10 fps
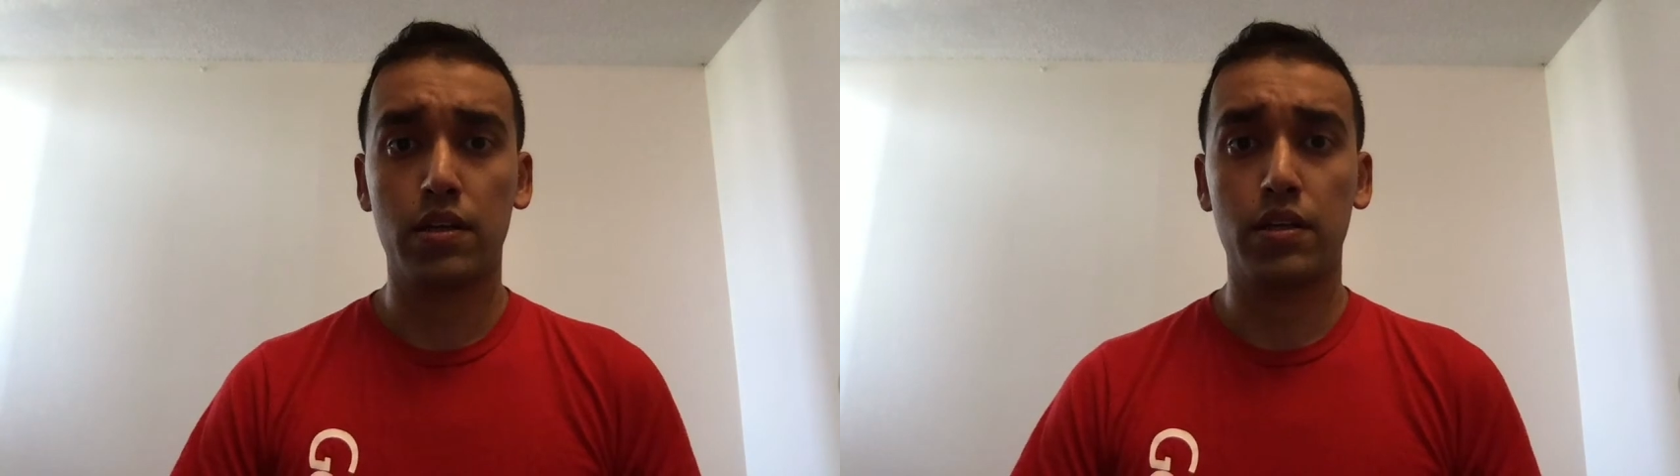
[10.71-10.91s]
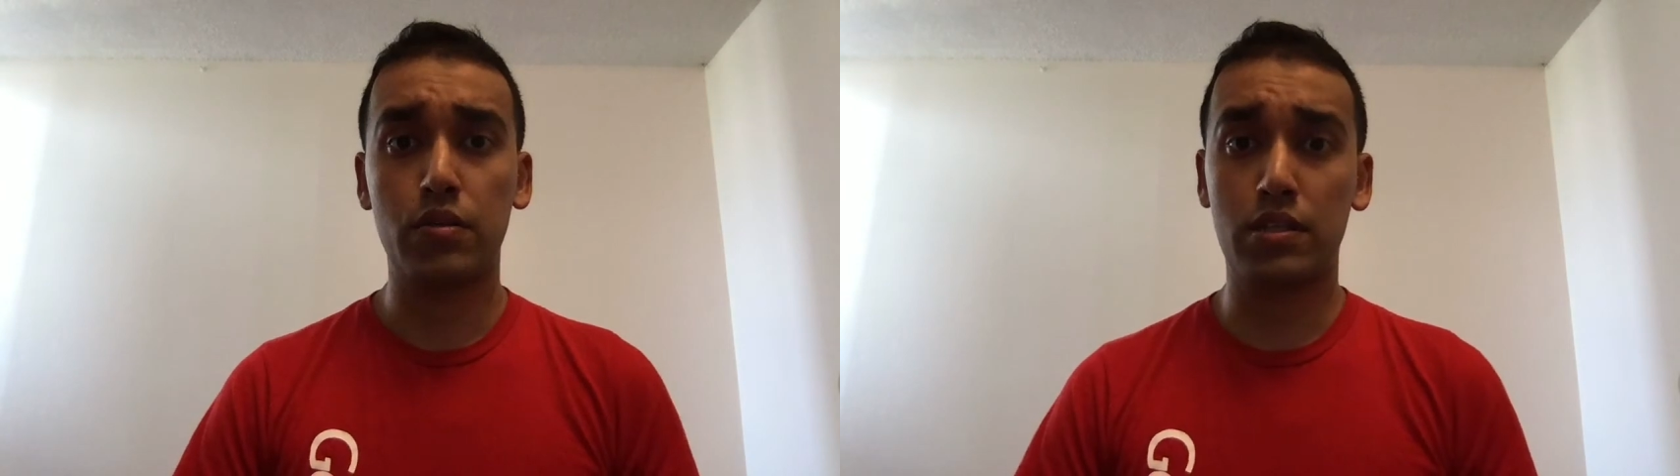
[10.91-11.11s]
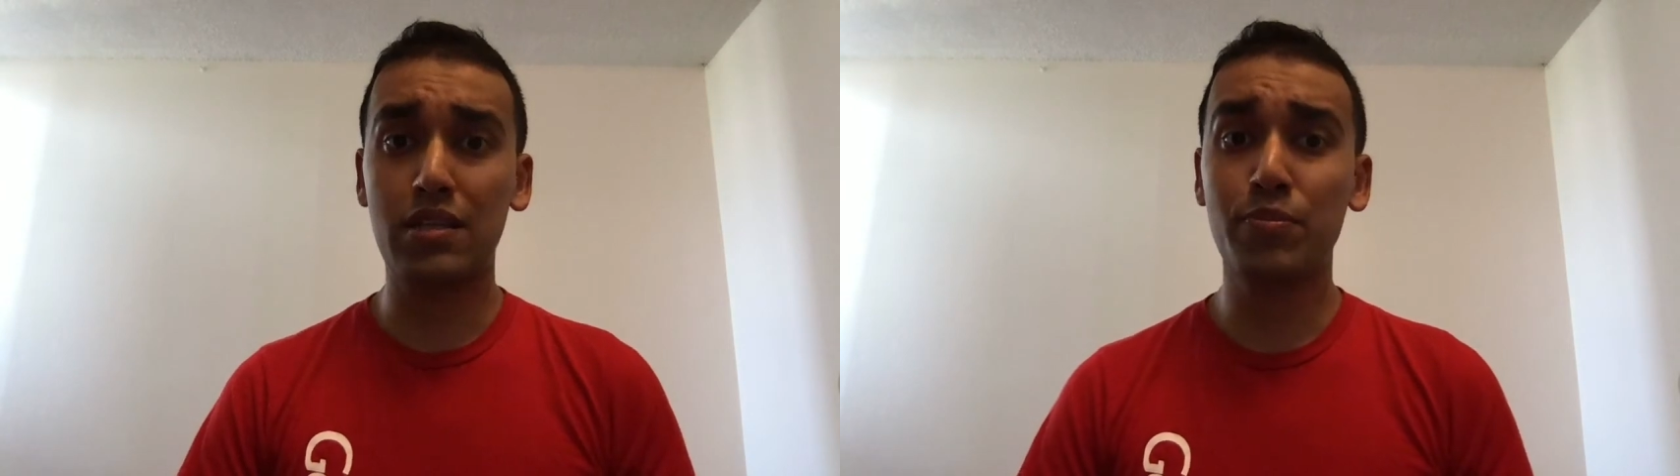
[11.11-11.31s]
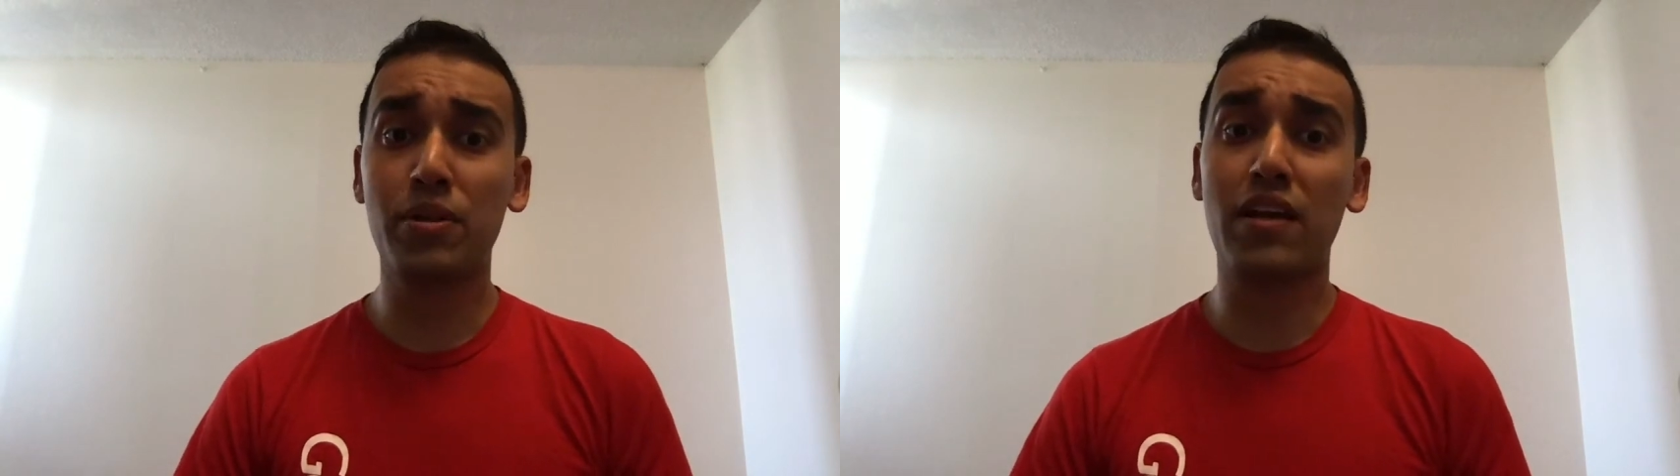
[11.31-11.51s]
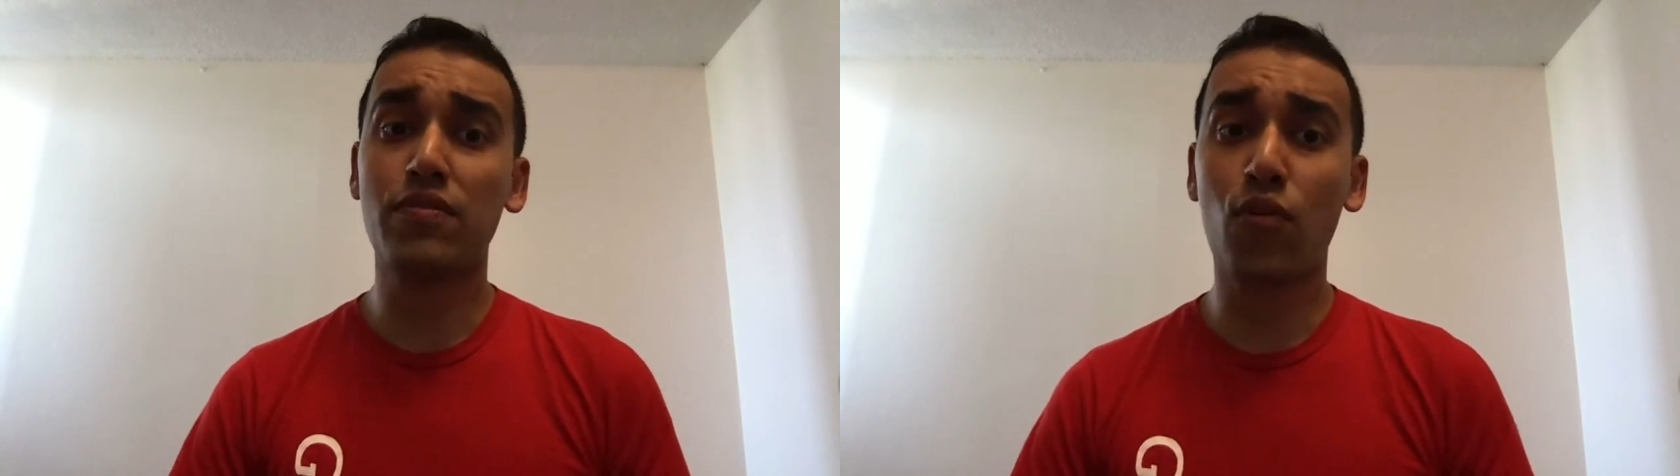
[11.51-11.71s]
Your team
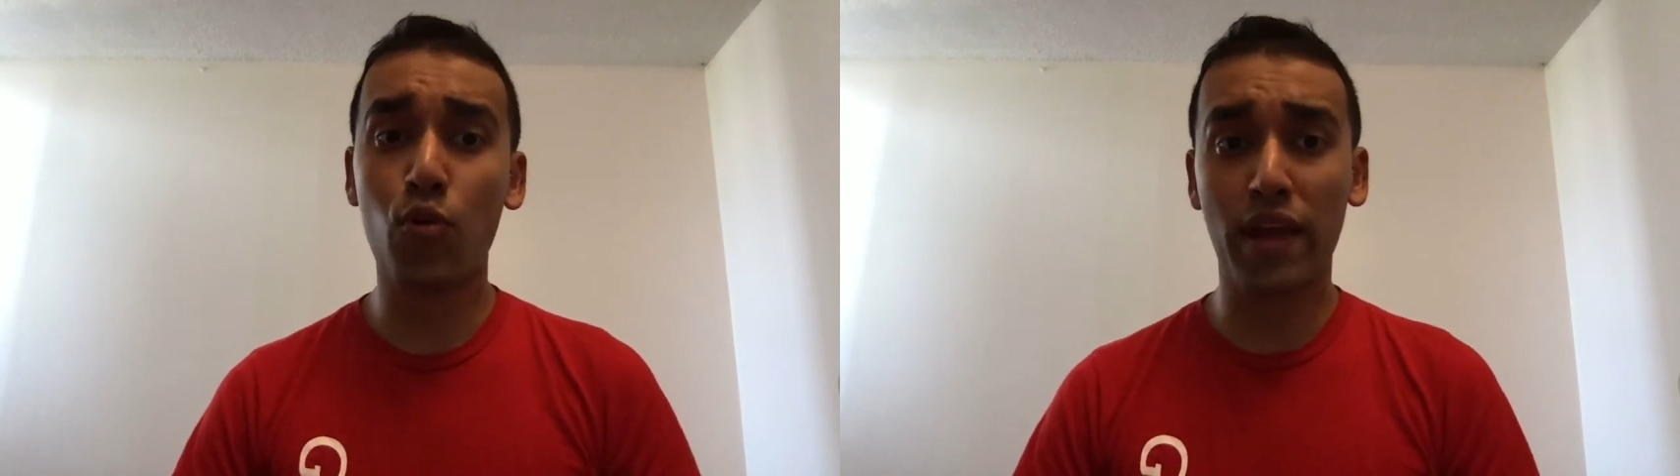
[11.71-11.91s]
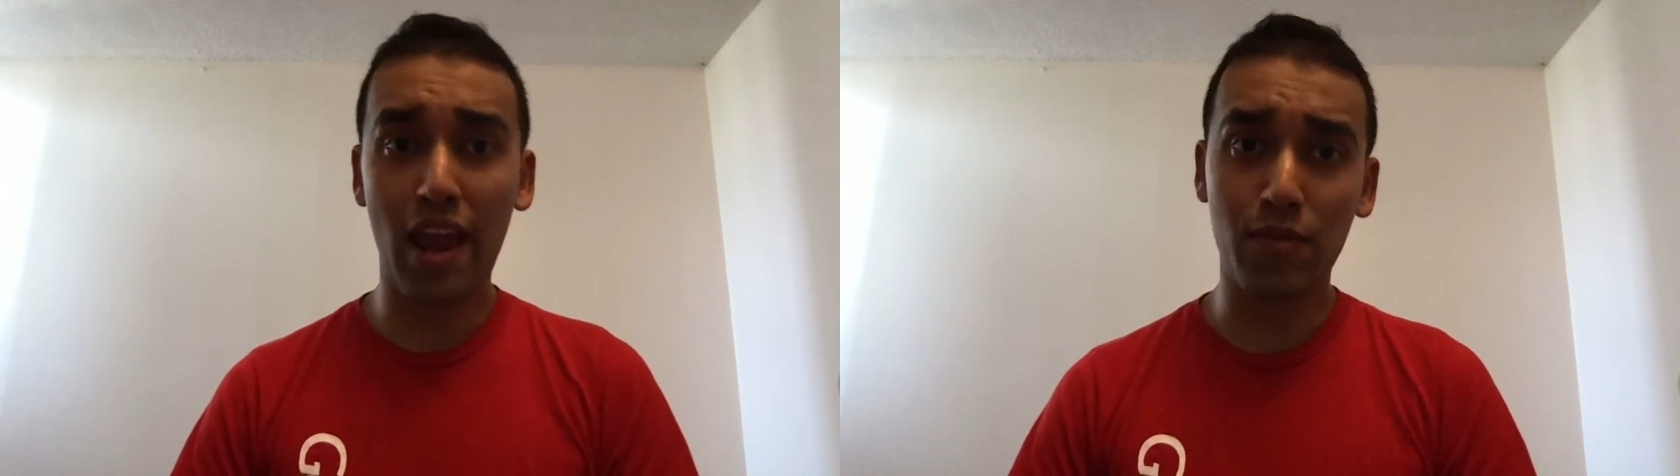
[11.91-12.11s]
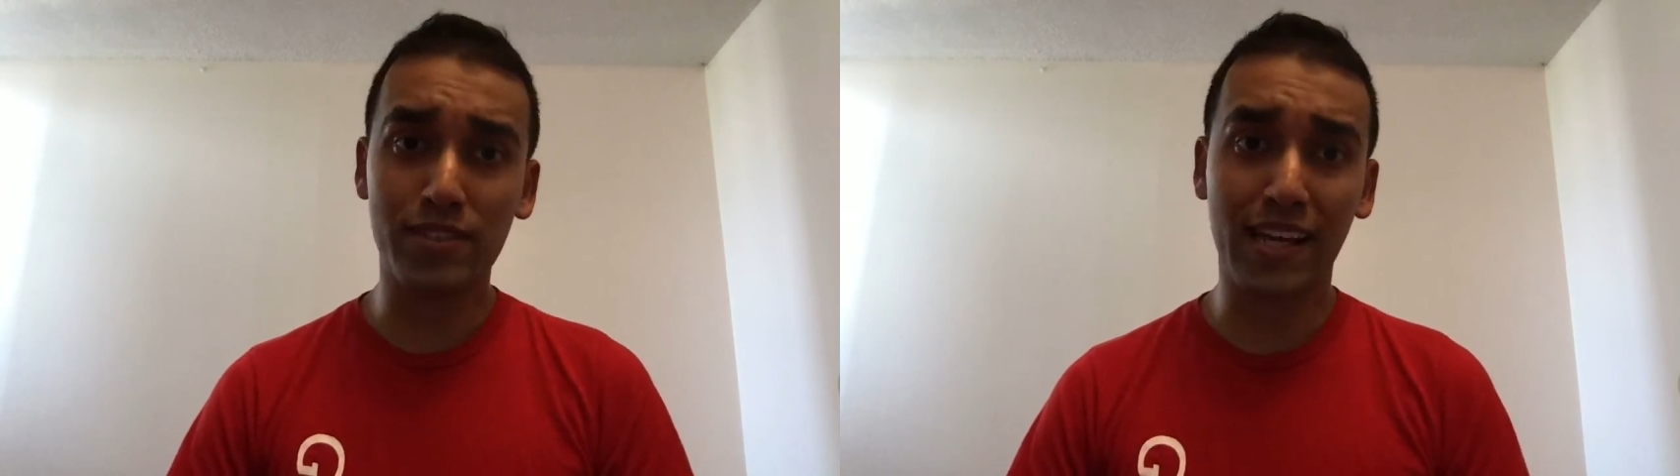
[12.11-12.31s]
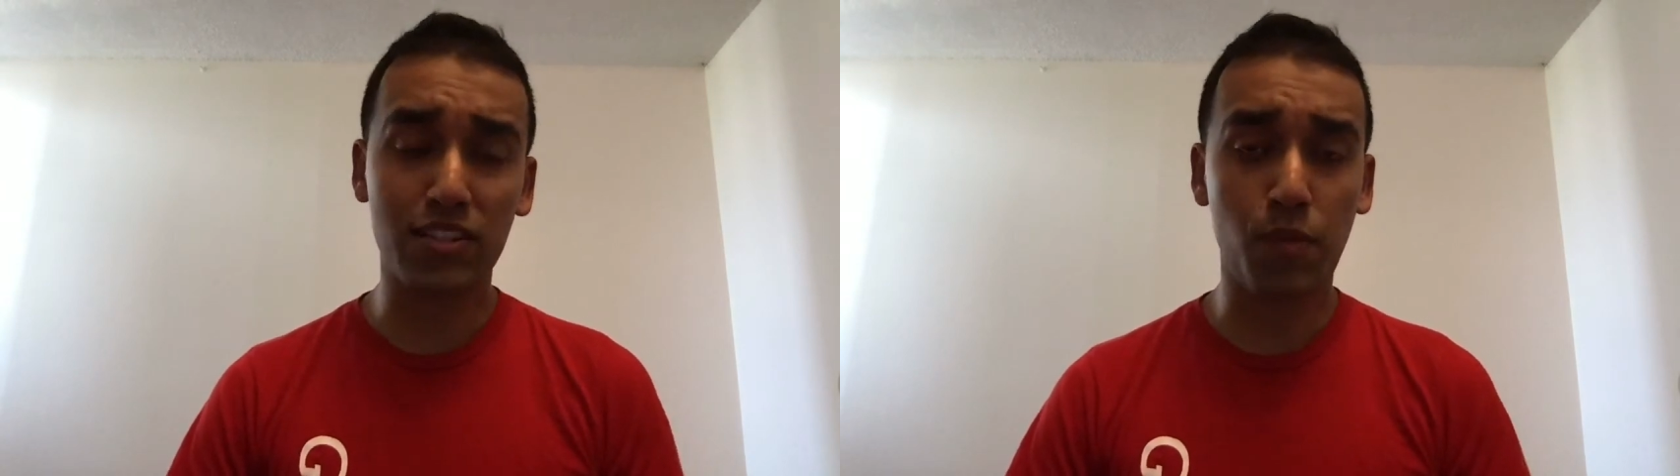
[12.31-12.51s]
played four games against